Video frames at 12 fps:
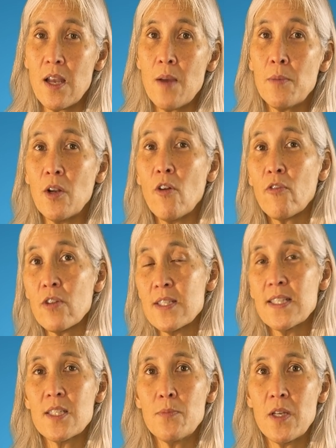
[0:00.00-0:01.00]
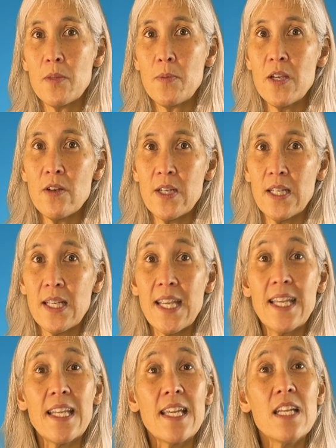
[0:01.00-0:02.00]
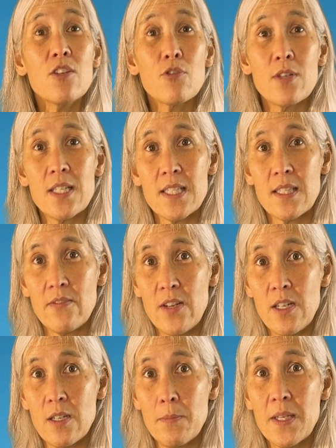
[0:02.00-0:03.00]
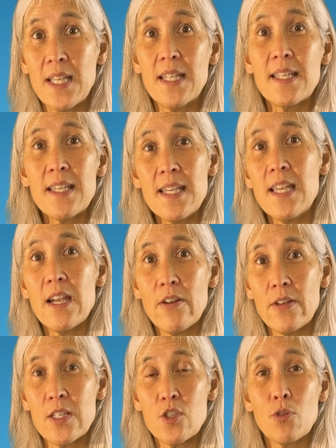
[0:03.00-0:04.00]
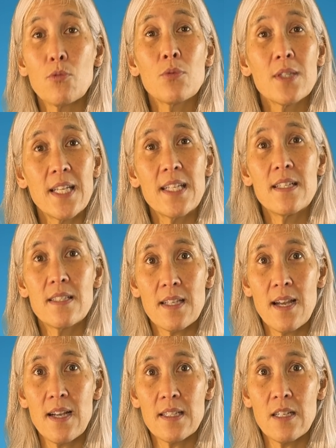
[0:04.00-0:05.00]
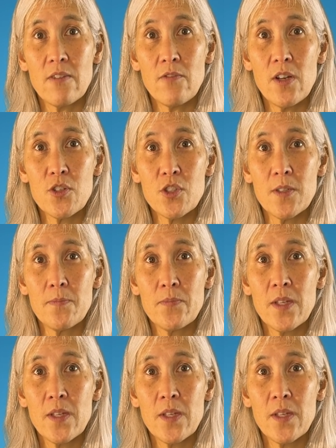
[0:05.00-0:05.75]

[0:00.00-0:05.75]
but over a 6-month period, it increased the volume in key areas related to cognitive function.